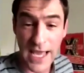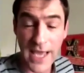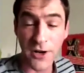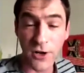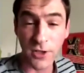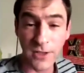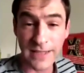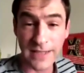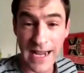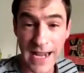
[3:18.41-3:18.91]

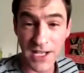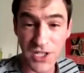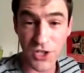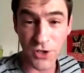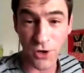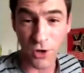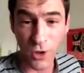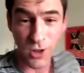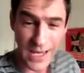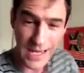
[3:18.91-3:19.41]
asshole
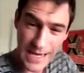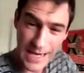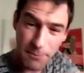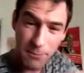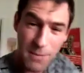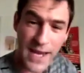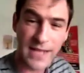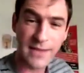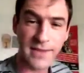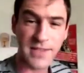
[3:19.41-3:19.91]
and make
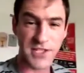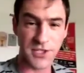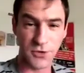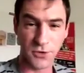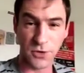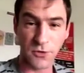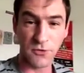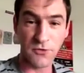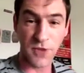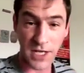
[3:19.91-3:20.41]
this little
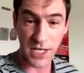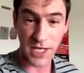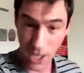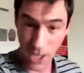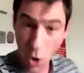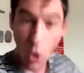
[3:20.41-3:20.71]
video.